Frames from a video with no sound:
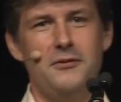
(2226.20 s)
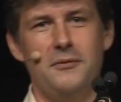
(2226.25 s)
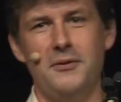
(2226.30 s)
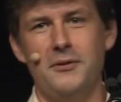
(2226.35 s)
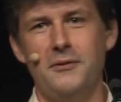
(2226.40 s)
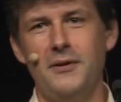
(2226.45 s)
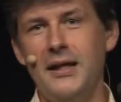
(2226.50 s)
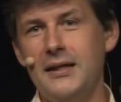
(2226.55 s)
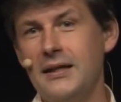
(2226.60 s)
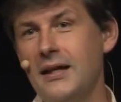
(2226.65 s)
from
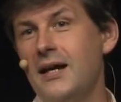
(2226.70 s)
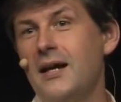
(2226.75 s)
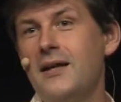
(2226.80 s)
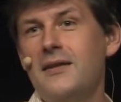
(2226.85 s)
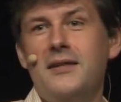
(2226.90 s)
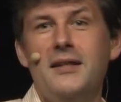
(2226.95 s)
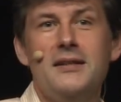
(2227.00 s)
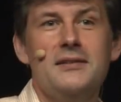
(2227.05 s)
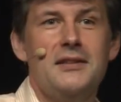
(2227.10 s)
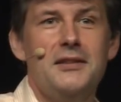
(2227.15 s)
the right,
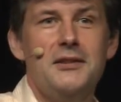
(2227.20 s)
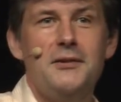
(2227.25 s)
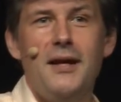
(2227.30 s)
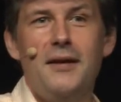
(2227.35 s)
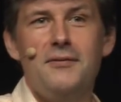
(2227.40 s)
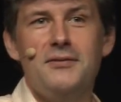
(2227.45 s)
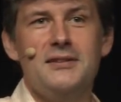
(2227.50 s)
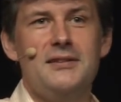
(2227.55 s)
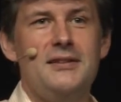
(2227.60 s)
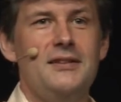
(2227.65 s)
things that you
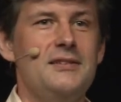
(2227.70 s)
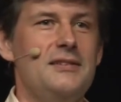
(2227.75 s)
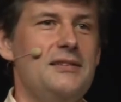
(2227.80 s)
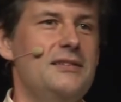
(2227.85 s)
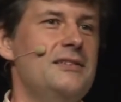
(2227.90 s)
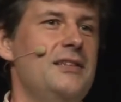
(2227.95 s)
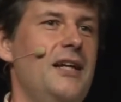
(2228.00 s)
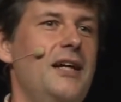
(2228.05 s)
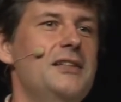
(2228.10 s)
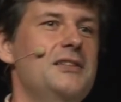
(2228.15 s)
haven't seen
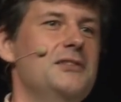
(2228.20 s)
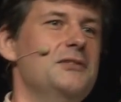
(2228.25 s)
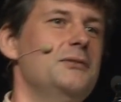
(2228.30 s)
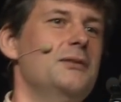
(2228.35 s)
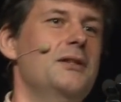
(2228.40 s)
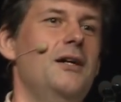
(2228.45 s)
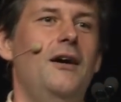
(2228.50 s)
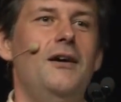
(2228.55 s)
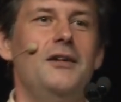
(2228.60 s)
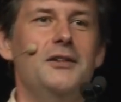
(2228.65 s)
since high
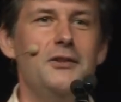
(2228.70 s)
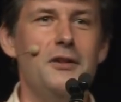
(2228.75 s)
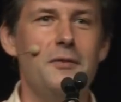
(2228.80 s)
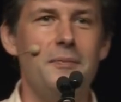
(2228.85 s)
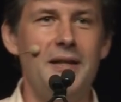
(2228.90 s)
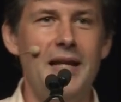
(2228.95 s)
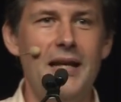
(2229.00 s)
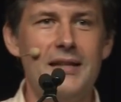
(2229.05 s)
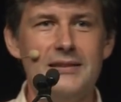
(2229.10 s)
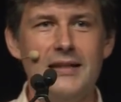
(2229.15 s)
school call you
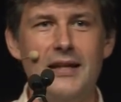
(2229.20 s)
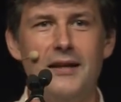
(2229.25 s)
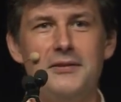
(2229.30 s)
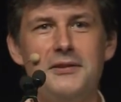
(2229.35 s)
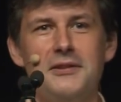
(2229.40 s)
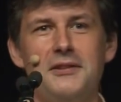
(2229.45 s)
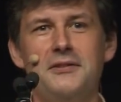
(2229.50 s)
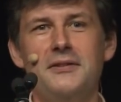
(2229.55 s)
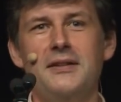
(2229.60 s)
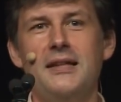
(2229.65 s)
up and ask how
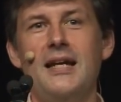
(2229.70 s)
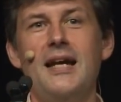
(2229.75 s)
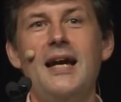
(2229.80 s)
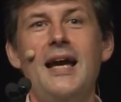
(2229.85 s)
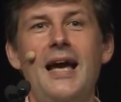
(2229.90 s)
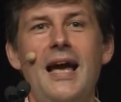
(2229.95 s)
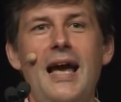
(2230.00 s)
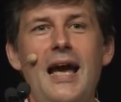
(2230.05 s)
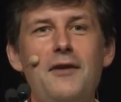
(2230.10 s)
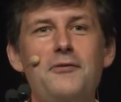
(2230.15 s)
you're doing.
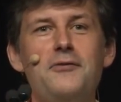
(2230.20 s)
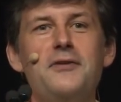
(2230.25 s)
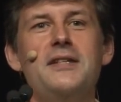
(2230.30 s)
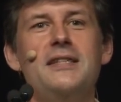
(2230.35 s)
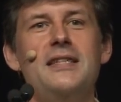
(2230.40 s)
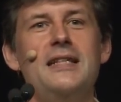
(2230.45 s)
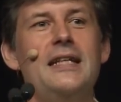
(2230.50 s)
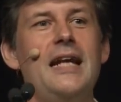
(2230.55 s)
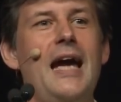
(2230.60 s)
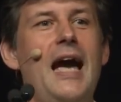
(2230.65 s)

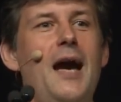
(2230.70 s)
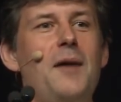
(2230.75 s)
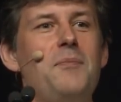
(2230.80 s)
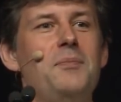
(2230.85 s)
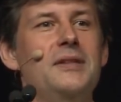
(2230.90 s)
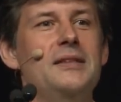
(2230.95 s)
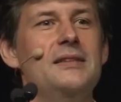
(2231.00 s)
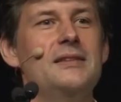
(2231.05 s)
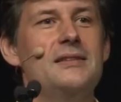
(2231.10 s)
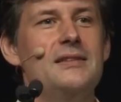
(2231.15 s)
Everything
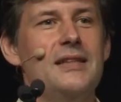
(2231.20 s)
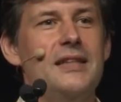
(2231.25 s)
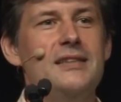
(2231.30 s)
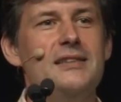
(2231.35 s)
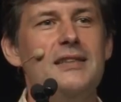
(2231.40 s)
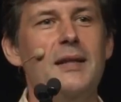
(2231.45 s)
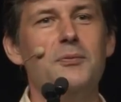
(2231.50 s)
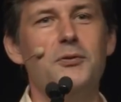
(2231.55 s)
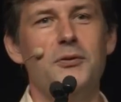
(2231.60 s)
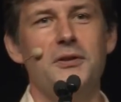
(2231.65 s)
happens
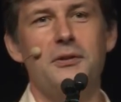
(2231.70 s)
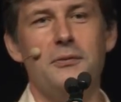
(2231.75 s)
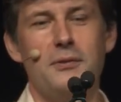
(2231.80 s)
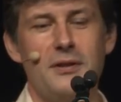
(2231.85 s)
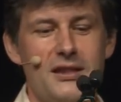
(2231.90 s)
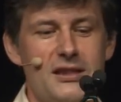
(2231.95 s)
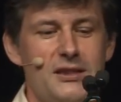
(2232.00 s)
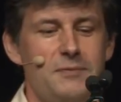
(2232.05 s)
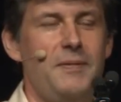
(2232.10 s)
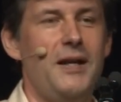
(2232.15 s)
except what you
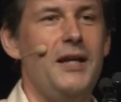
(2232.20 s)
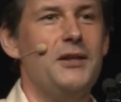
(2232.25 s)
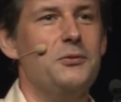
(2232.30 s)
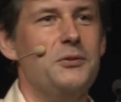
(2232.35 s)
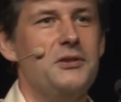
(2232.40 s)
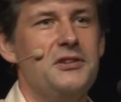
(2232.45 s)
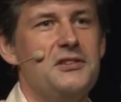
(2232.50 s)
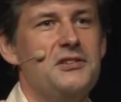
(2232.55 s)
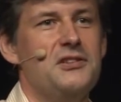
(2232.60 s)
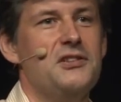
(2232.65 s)
would expect,
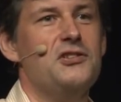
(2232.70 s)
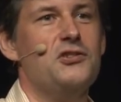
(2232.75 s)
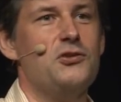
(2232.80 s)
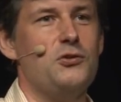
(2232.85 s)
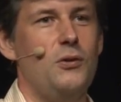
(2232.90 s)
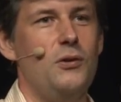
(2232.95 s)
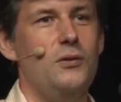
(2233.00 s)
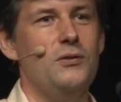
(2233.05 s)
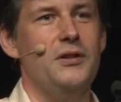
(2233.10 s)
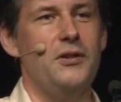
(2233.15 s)
which is
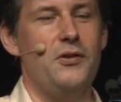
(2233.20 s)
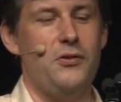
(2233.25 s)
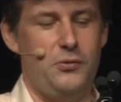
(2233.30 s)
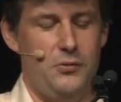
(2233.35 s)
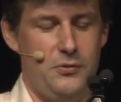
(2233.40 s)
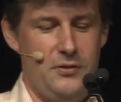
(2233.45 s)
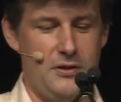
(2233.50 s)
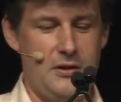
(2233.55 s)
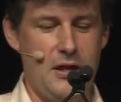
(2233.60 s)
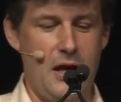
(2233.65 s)
just scrolling
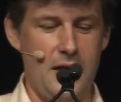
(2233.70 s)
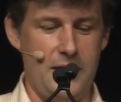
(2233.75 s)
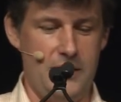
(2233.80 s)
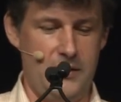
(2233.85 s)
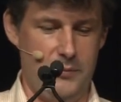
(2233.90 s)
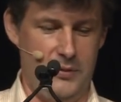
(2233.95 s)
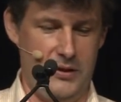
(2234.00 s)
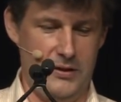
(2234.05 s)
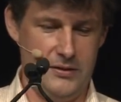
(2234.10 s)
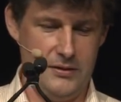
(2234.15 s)
through the
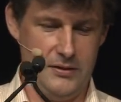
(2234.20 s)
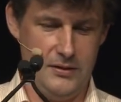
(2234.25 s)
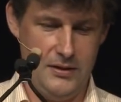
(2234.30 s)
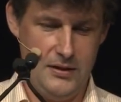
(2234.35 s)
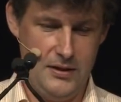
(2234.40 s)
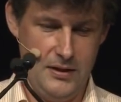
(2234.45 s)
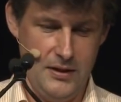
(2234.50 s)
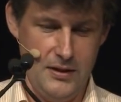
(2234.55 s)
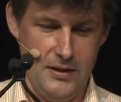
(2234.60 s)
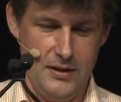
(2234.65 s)
document.
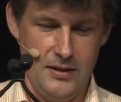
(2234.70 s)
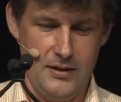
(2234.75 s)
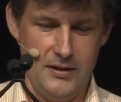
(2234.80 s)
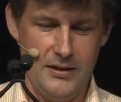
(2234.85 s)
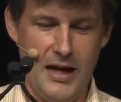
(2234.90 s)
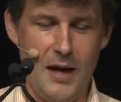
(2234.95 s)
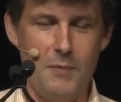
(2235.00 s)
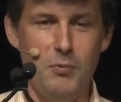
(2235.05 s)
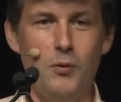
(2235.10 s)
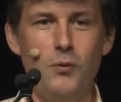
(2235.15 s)

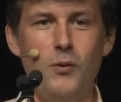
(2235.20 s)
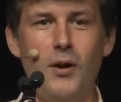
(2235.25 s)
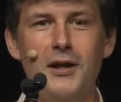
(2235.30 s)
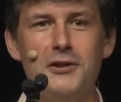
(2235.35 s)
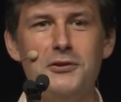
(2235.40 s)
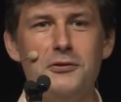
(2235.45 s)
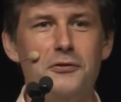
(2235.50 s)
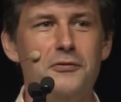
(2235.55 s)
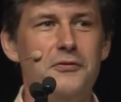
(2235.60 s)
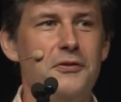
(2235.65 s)
The Apple
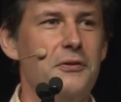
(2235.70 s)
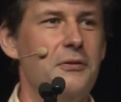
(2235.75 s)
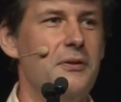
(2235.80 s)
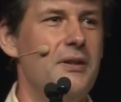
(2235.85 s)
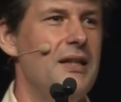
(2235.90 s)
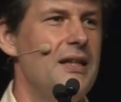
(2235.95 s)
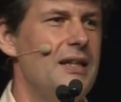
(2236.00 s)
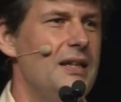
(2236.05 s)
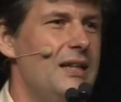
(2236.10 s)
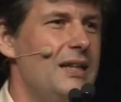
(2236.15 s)
Watch
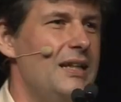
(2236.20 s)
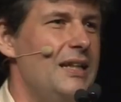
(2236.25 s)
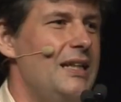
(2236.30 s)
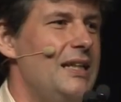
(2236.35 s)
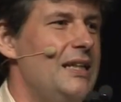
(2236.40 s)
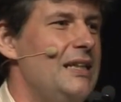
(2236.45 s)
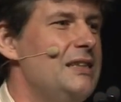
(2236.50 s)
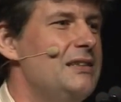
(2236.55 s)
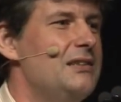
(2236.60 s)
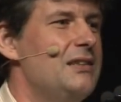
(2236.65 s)
review
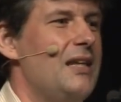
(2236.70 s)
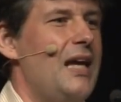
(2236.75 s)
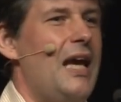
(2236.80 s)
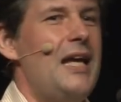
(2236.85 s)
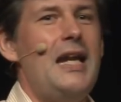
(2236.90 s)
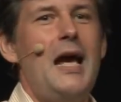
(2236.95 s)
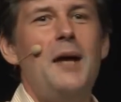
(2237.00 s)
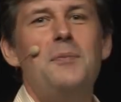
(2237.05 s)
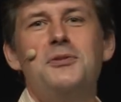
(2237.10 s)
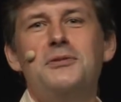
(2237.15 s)
is
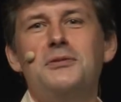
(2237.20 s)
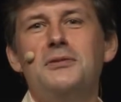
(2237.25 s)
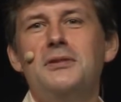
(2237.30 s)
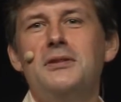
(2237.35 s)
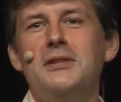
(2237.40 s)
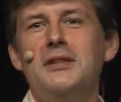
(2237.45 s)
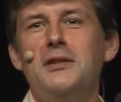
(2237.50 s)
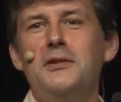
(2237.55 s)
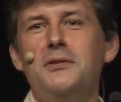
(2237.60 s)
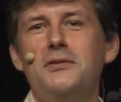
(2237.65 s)
an
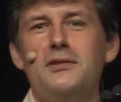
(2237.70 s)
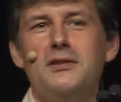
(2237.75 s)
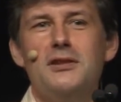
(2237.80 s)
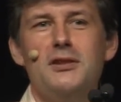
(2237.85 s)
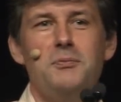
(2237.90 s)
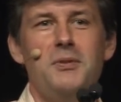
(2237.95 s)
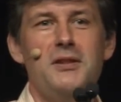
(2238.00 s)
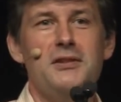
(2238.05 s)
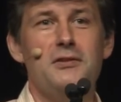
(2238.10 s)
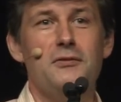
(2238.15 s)
absolutely
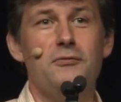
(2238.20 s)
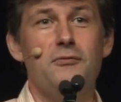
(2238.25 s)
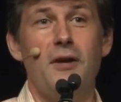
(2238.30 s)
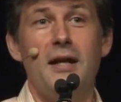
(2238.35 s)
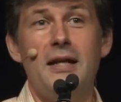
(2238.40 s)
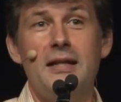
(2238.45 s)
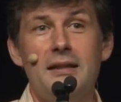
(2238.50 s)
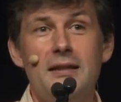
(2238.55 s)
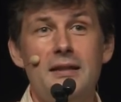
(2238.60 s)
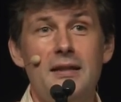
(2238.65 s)
useless piece of
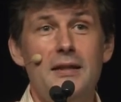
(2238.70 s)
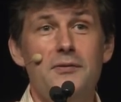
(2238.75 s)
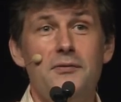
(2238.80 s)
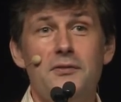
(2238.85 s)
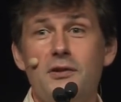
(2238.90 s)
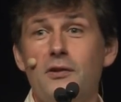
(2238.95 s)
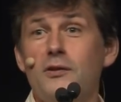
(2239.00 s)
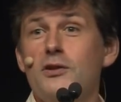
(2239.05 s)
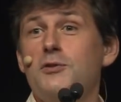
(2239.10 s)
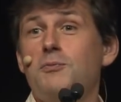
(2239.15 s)
writing,
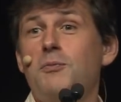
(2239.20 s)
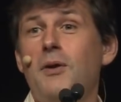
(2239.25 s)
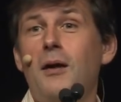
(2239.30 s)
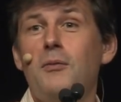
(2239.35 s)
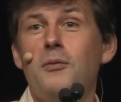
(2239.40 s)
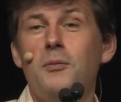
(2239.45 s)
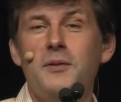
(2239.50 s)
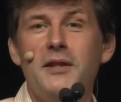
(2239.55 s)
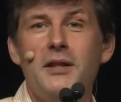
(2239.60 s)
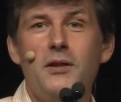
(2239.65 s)
even though it's
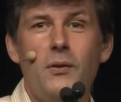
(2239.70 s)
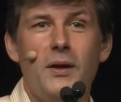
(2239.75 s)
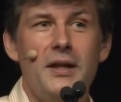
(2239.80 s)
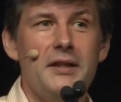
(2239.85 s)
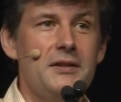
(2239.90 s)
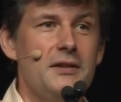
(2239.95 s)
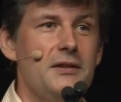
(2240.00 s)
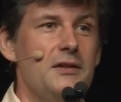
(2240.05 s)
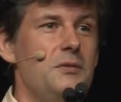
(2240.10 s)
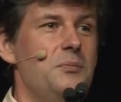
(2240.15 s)
probably
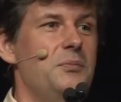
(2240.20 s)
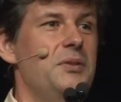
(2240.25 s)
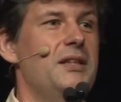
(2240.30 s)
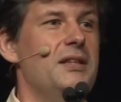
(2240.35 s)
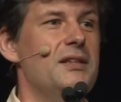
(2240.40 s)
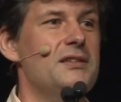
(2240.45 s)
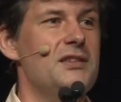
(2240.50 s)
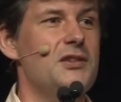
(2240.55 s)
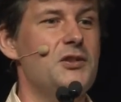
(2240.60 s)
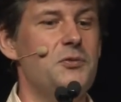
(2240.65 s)
quite good
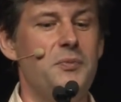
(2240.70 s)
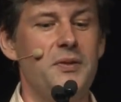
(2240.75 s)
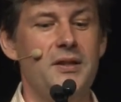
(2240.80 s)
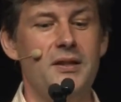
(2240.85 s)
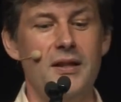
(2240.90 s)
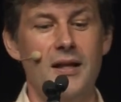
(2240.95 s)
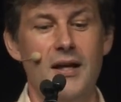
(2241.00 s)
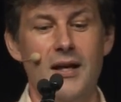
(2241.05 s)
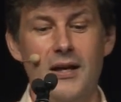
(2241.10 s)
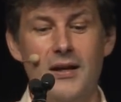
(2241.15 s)
because it's
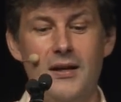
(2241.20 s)
been